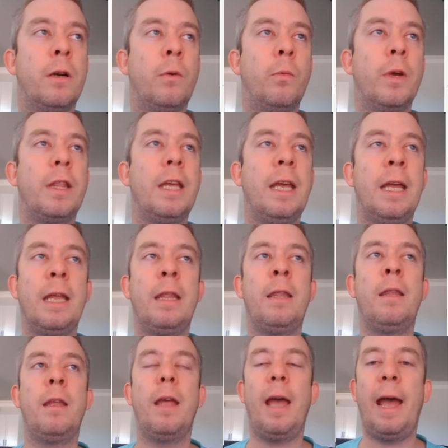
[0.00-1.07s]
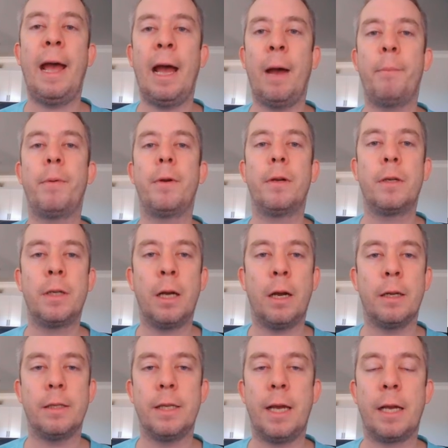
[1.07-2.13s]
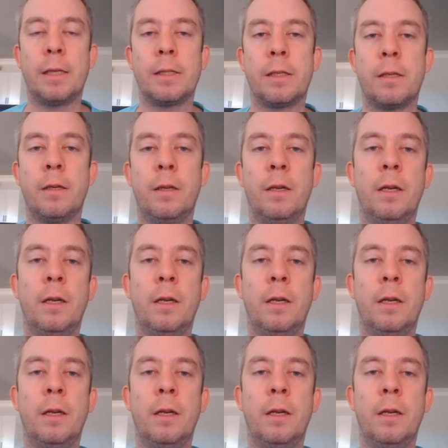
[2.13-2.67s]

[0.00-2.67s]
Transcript: within app context.